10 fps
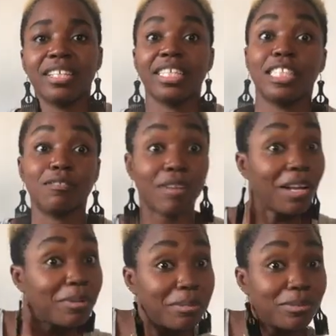it is
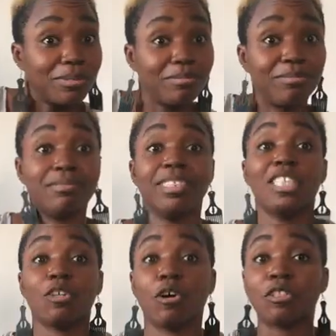valuable.
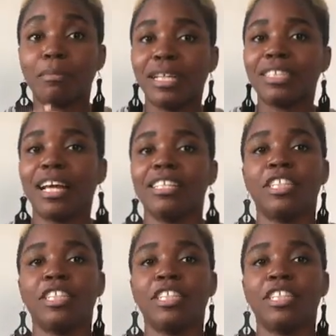It automatically